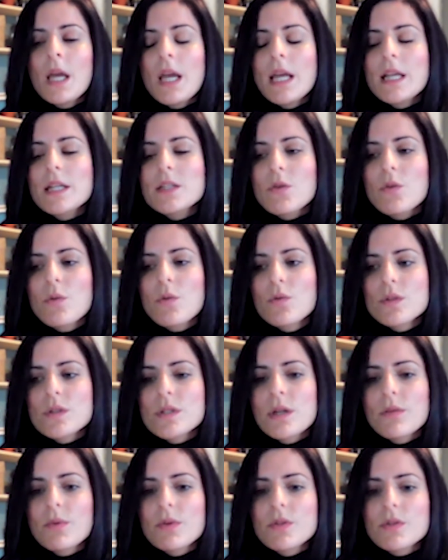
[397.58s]
It's
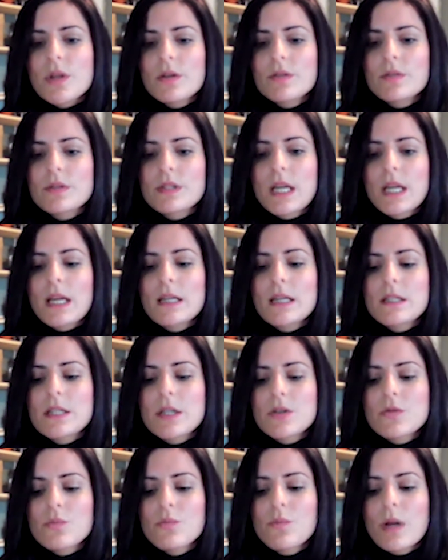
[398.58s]
also
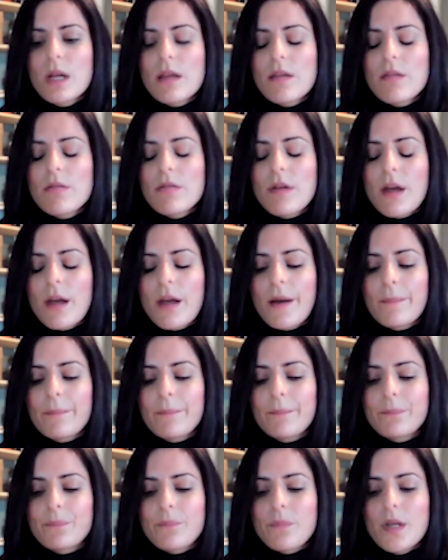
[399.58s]
associated with
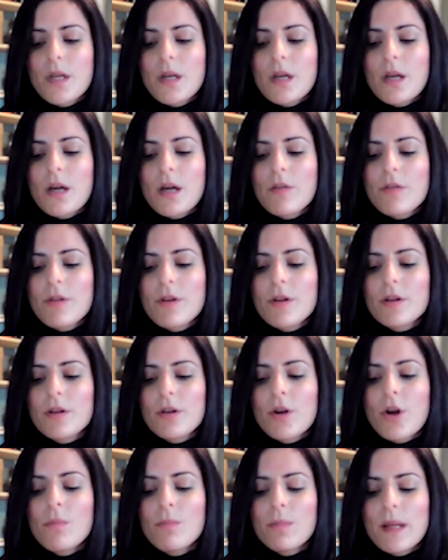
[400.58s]
other
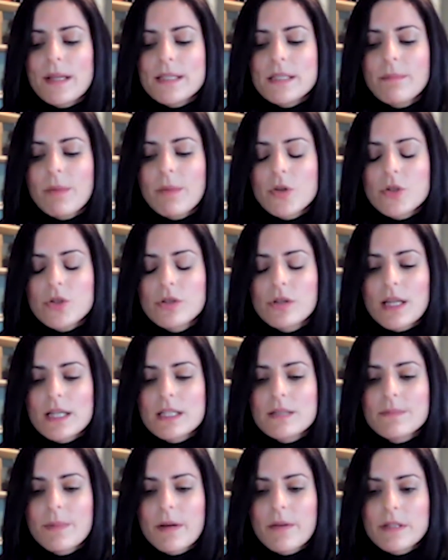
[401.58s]
complex emotional
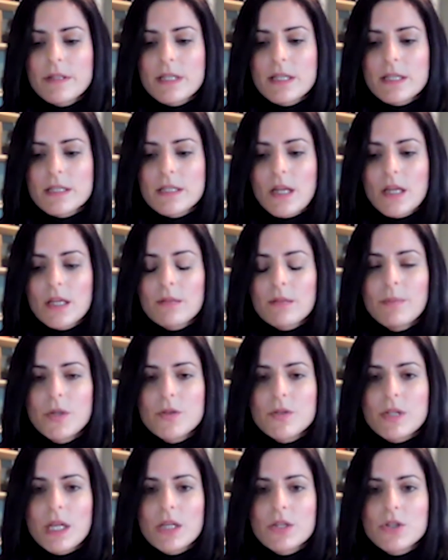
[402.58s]
experiences like
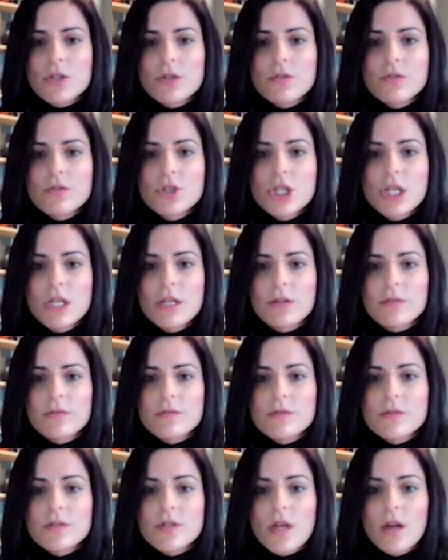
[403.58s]
music-induced
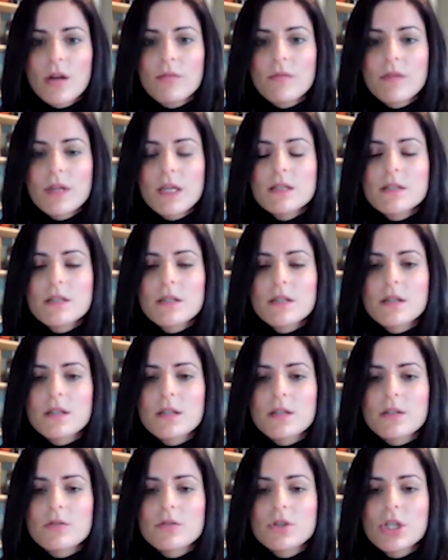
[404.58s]
chills. So these are
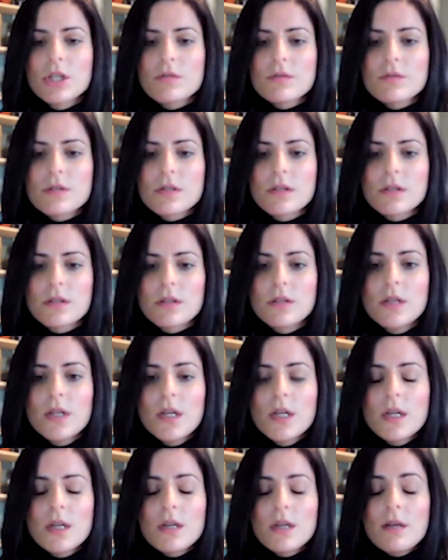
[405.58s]
the chills that
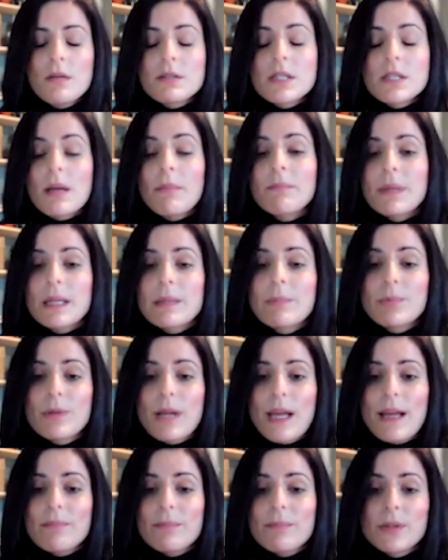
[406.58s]
some people
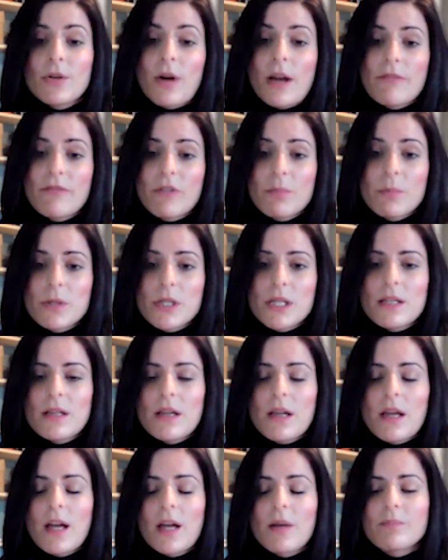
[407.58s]
get, but not everybody,